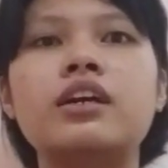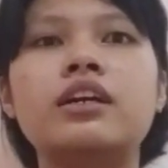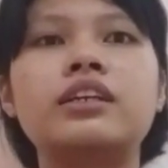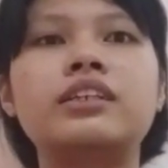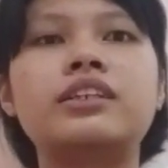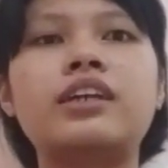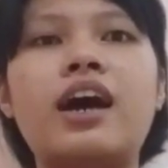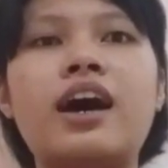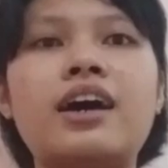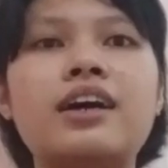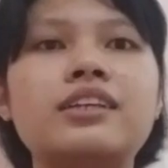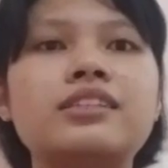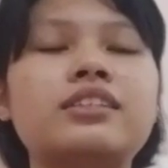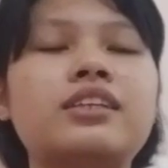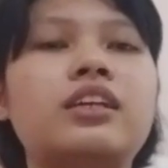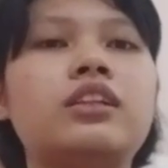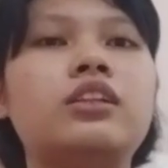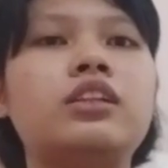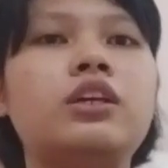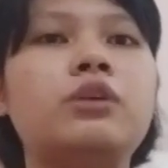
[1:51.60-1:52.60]
gas,
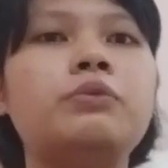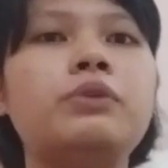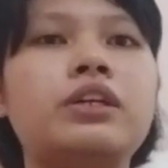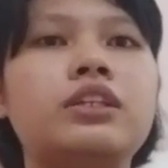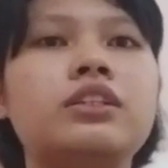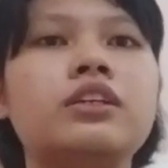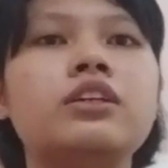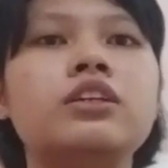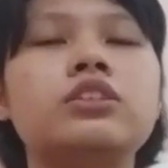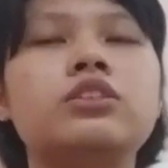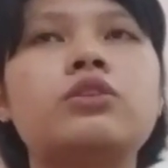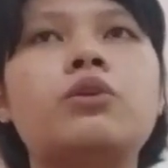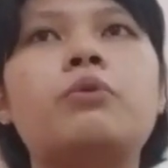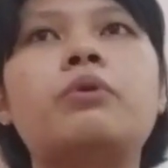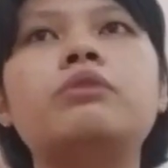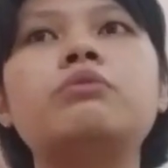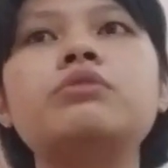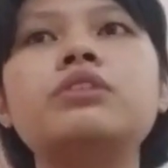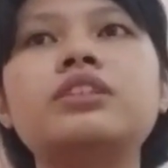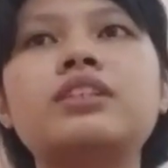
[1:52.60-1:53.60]
and liquid? So
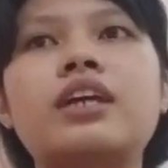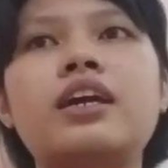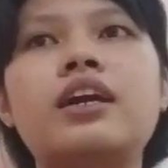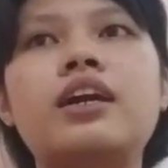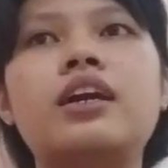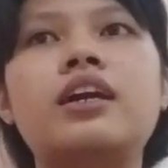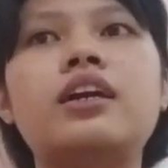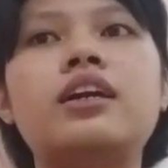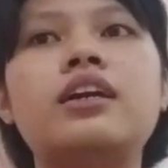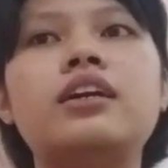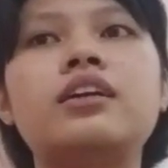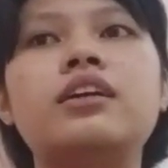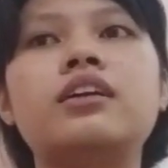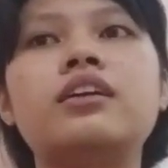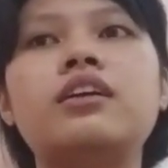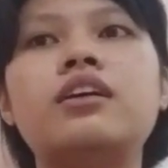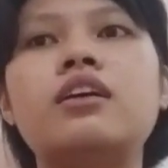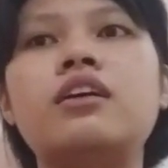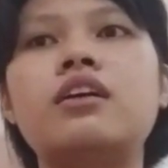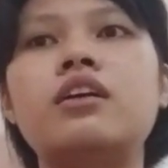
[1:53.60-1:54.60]
when we say
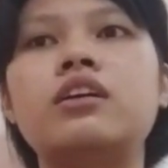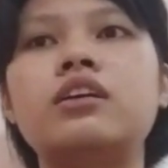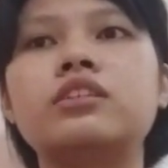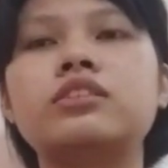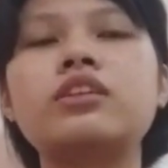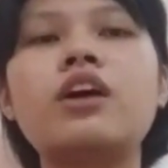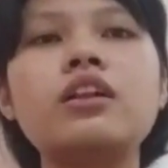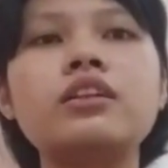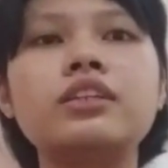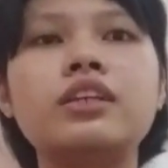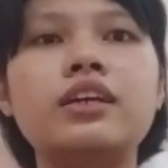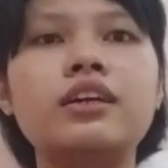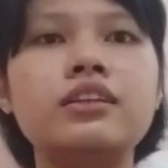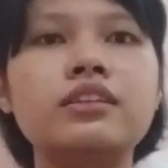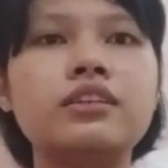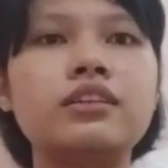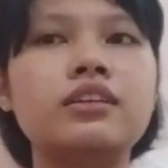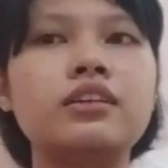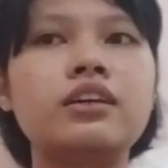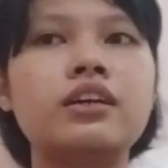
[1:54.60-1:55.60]

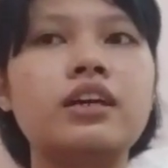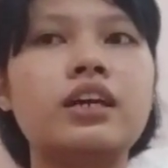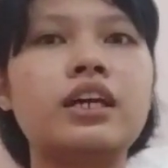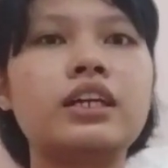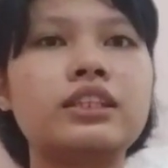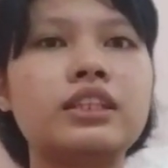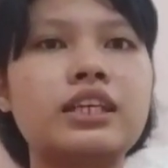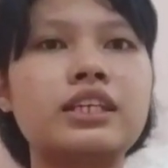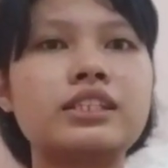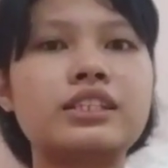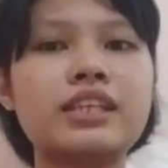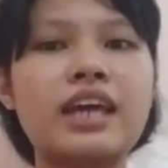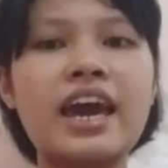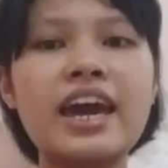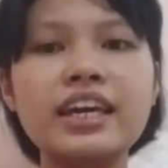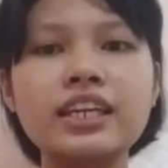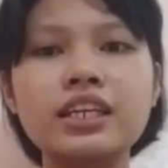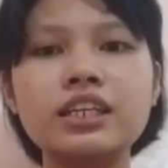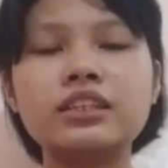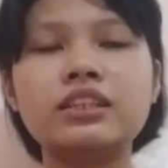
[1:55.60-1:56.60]
solid, it is
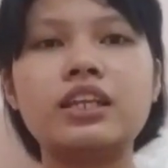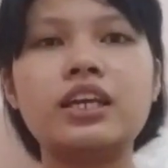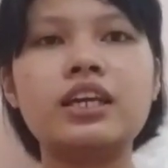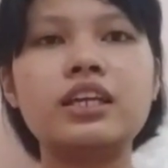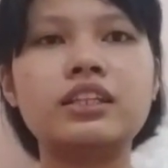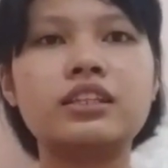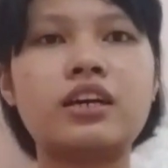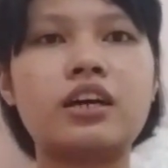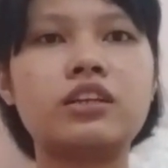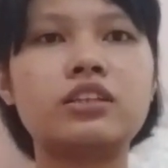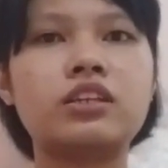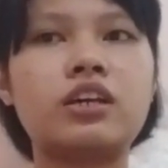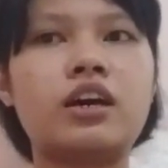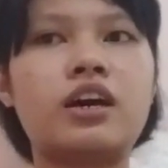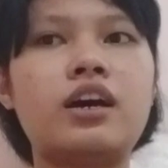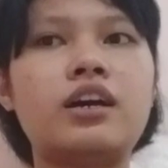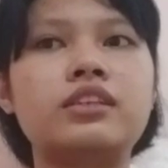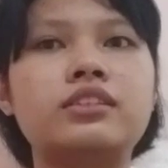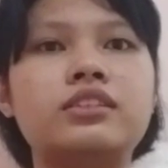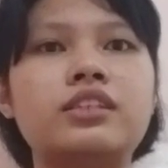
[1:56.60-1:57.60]
anything that
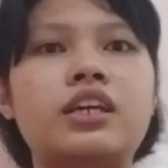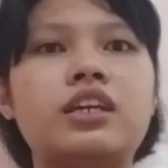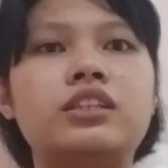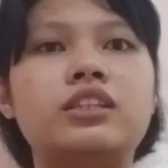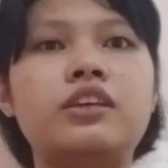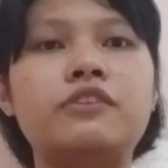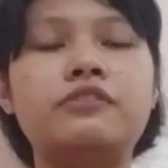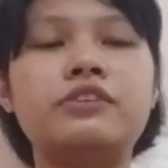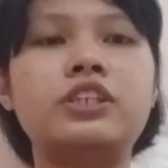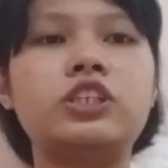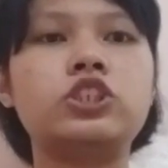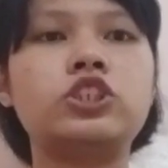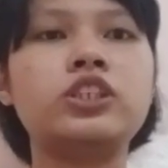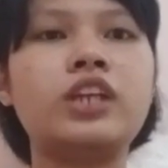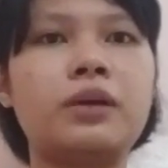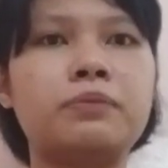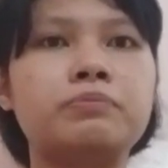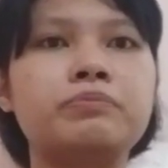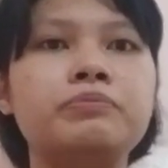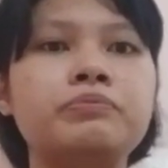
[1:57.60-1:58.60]
has a definite
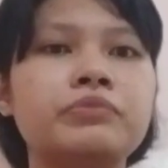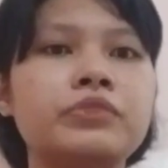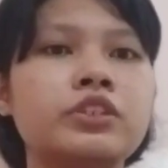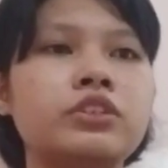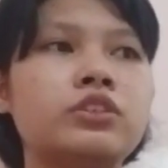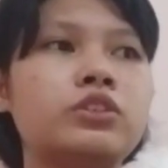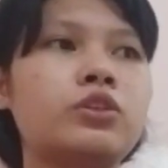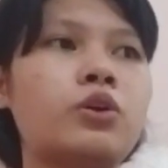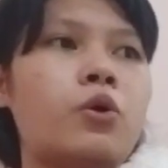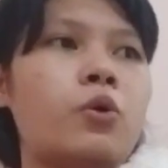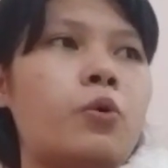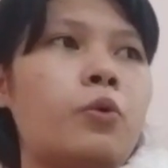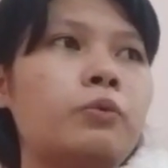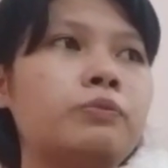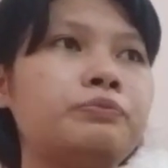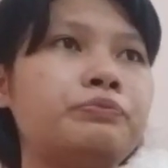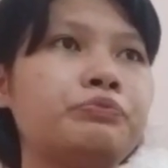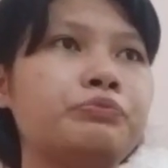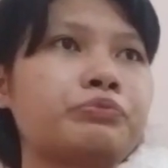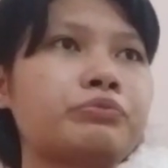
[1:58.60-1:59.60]
shape. So,
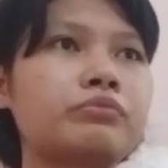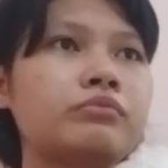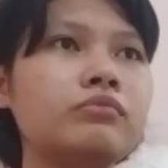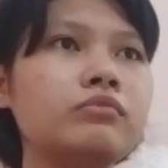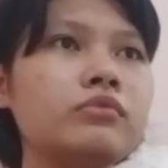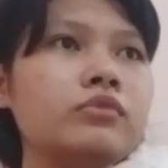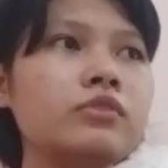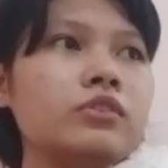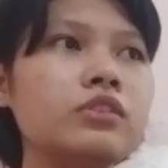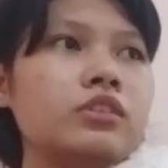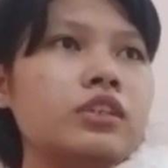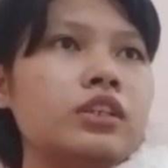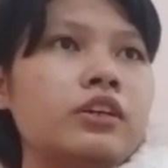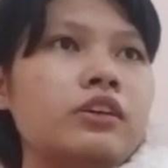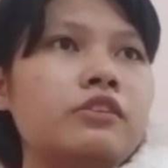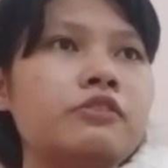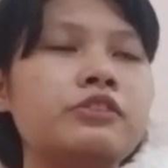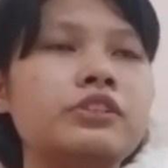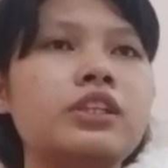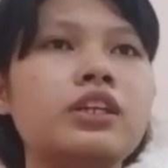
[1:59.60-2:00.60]

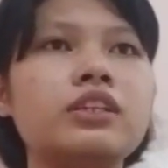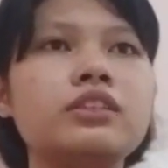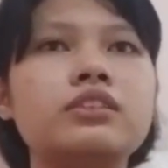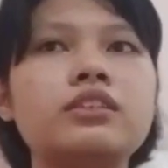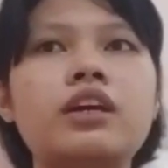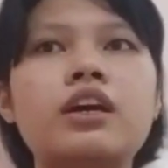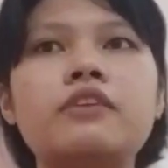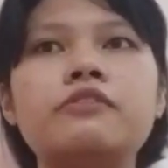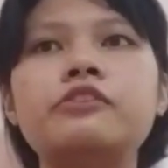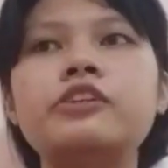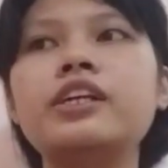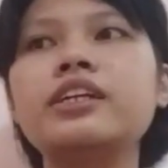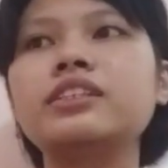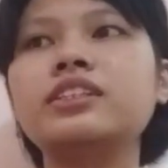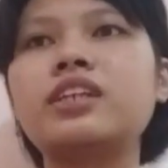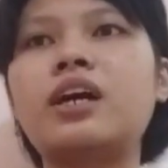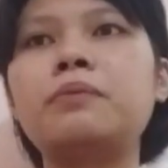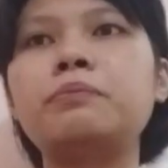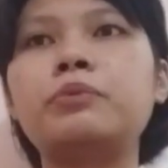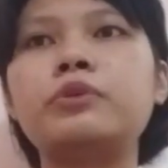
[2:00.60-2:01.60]
for
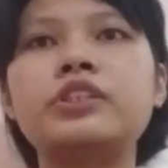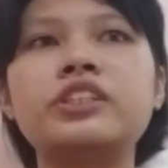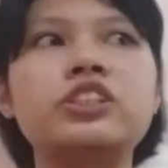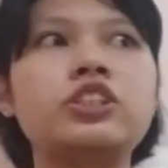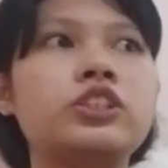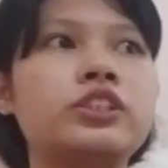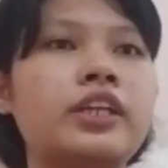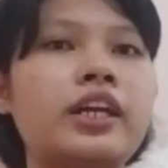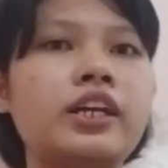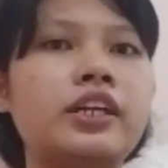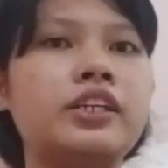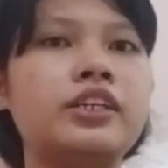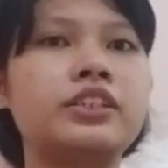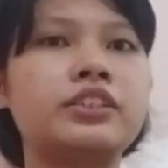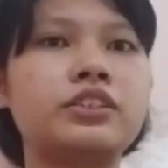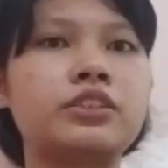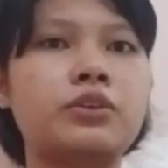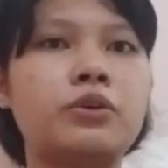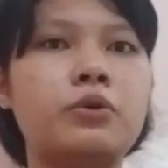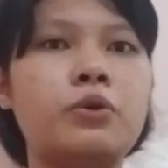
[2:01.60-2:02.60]
example, is chair.
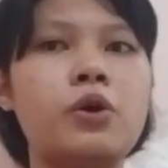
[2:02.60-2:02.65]
So